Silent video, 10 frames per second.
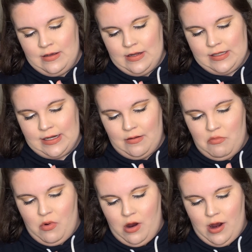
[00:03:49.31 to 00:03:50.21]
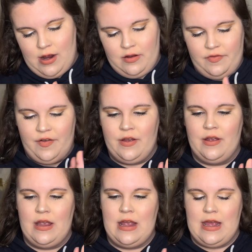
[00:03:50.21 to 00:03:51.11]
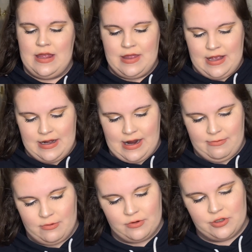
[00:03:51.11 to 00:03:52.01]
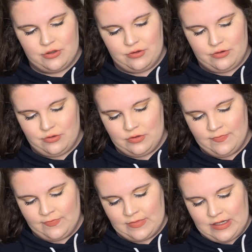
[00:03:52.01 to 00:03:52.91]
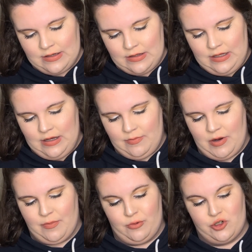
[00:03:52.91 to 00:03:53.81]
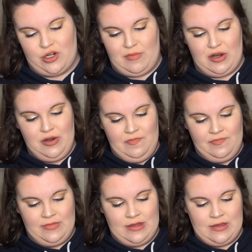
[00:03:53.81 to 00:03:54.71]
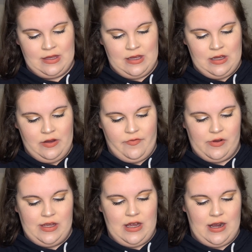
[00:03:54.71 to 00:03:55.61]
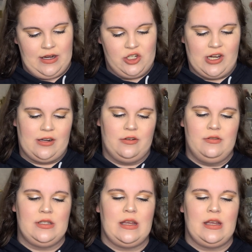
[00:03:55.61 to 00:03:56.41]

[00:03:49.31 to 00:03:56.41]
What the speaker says: It's like a mauve, and then I will do the purple shimmer for the eyeshadows,